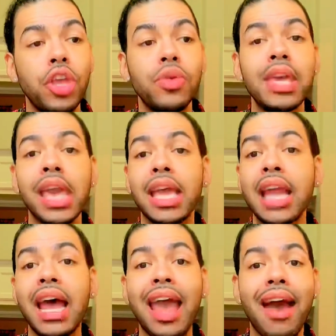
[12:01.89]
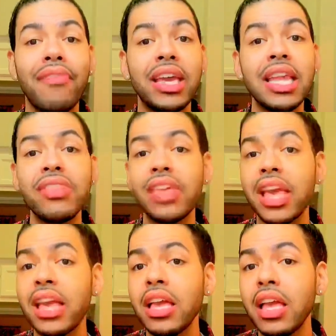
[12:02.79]
You cannot have
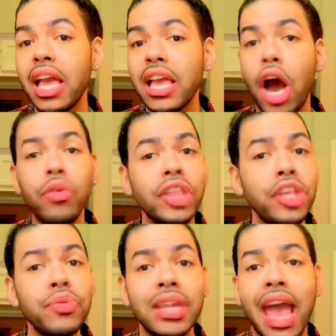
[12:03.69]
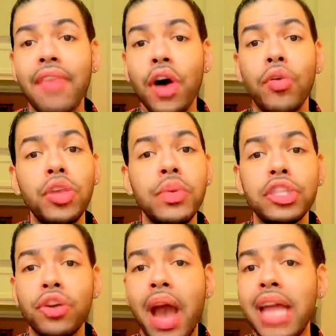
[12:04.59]
anything. The only thing you can have on you
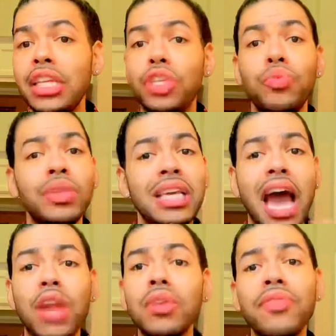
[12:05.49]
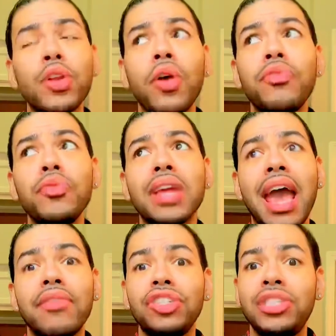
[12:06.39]
is your ID. I don't even know if you can
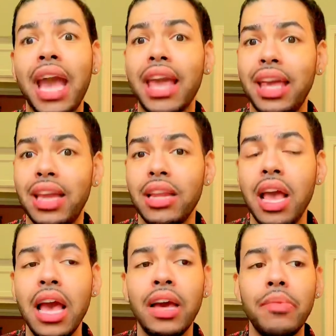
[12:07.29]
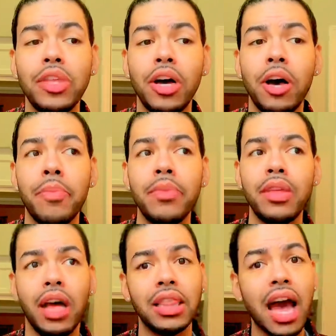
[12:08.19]
have a jacket.
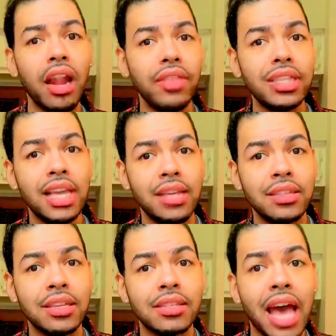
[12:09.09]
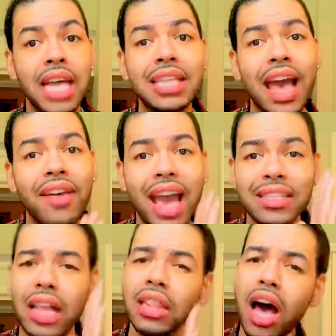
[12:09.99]
A lot of the testing sites
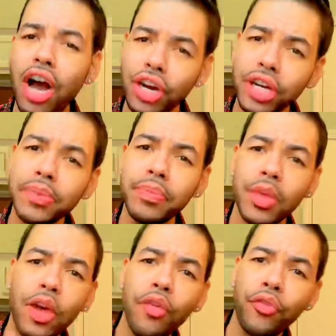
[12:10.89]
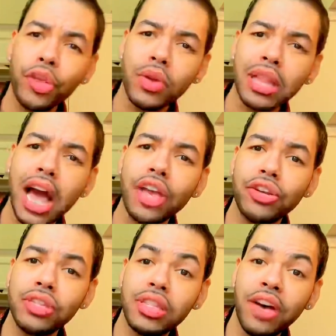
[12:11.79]
has a locker for you to lock
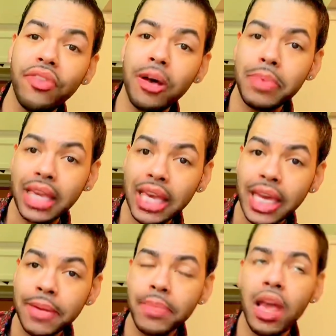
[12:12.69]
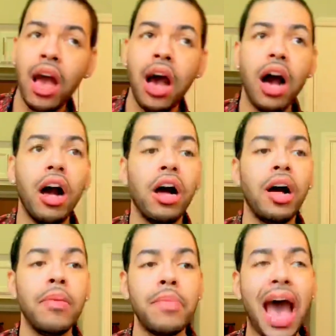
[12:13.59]
your stuff up in.
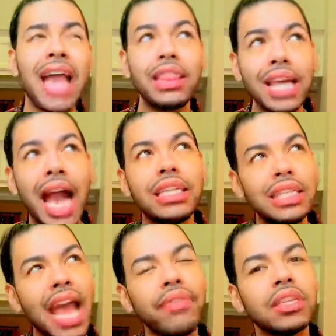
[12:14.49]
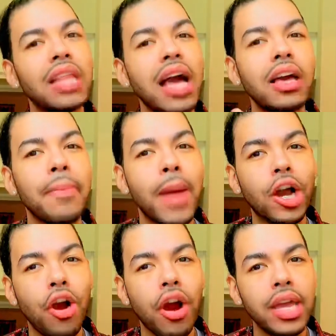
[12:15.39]
I think I did have to lock up my
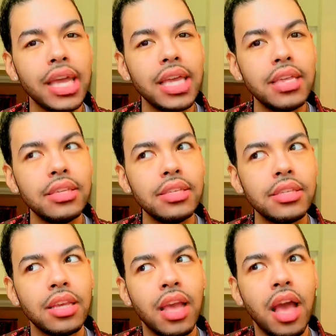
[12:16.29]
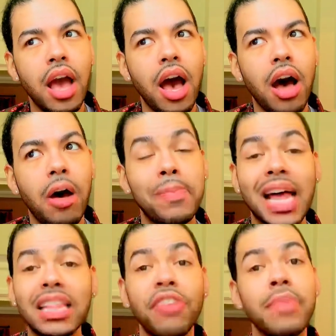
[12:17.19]
car keys, but
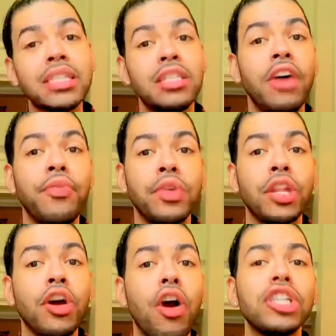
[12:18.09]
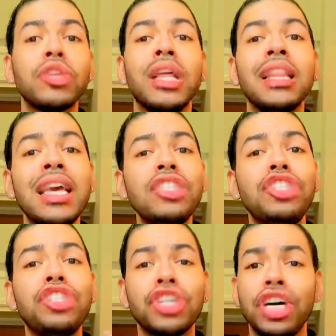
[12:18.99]
I left my cell phone in the car. So the less
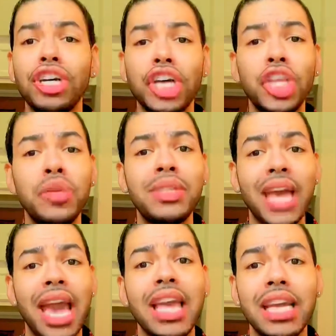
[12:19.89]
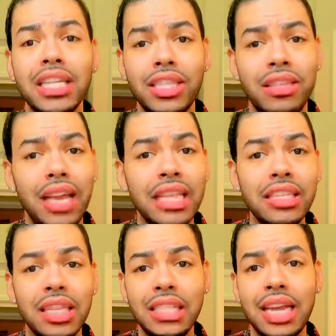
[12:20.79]
junk you take
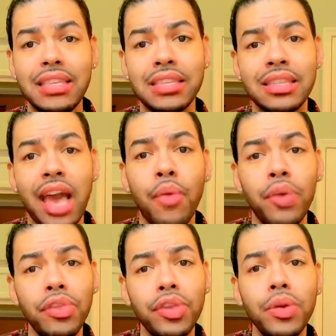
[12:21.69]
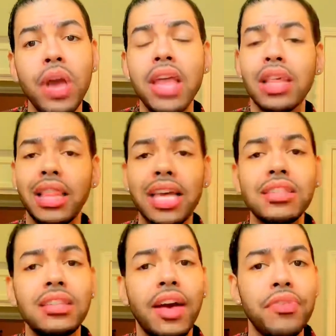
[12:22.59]
into the testing site with you, the
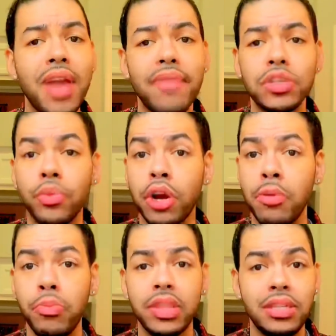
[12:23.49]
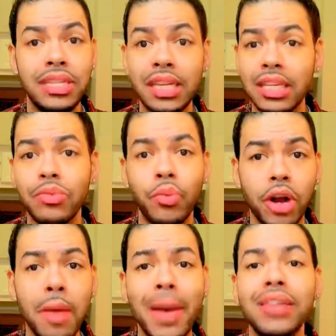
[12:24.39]
less stuff you have to
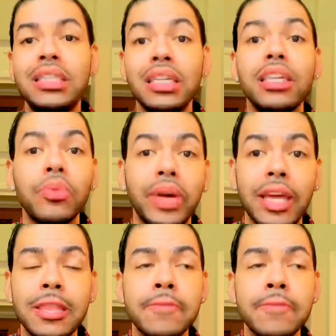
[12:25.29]
worry about dealing with.